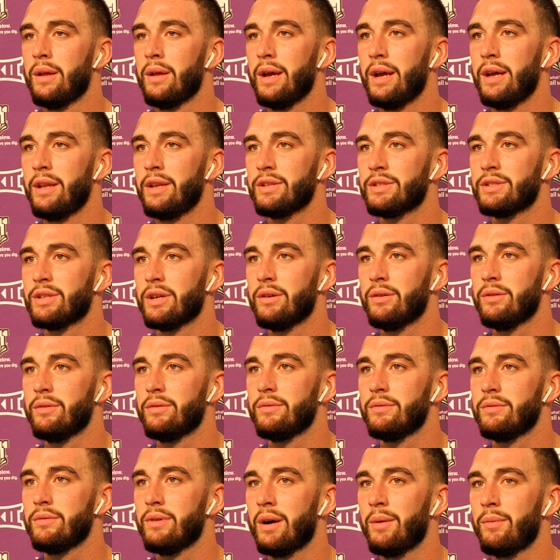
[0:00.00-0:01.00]
and to
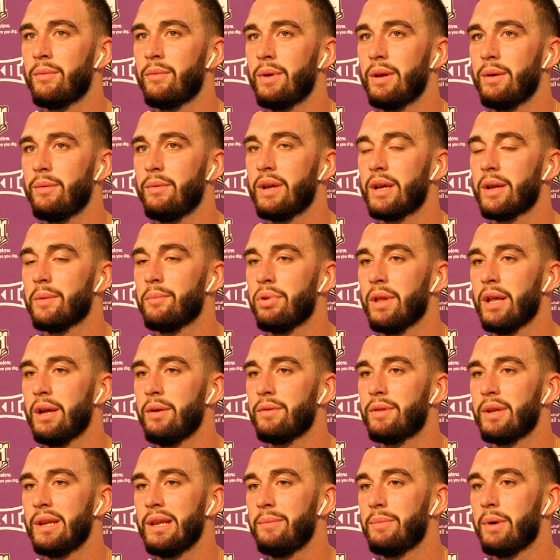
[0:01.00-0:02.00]
show um, we, we can play
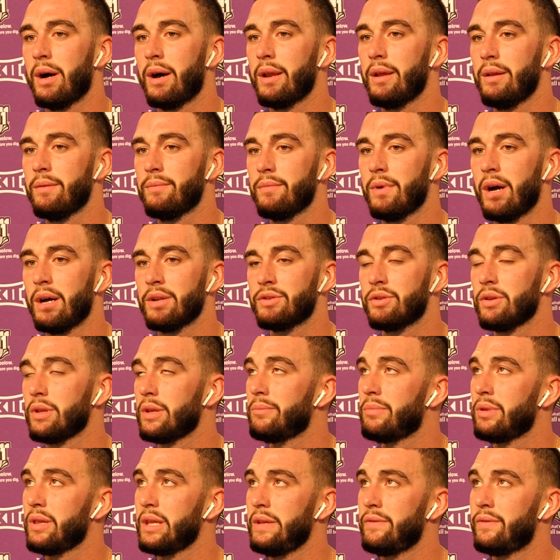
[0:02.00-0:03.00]
with anybody. I truly
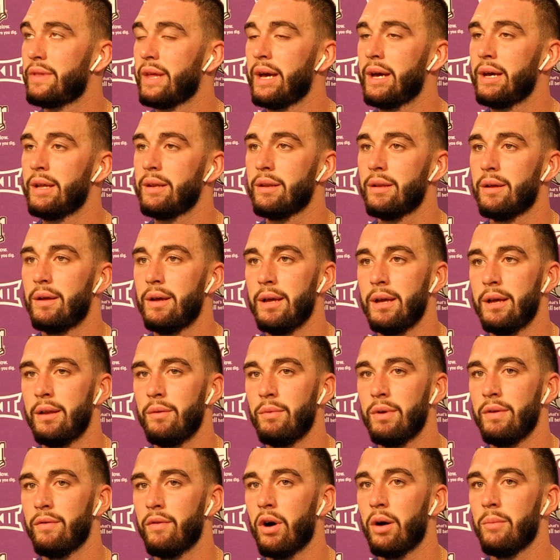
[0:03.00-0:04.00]
believe that, and
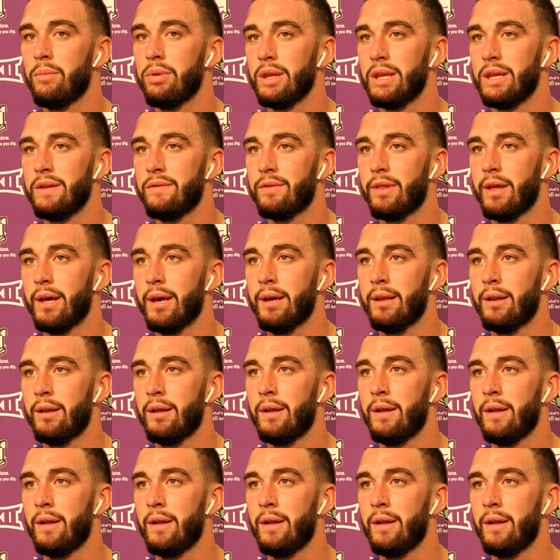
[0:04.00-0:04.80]
we've all believed that.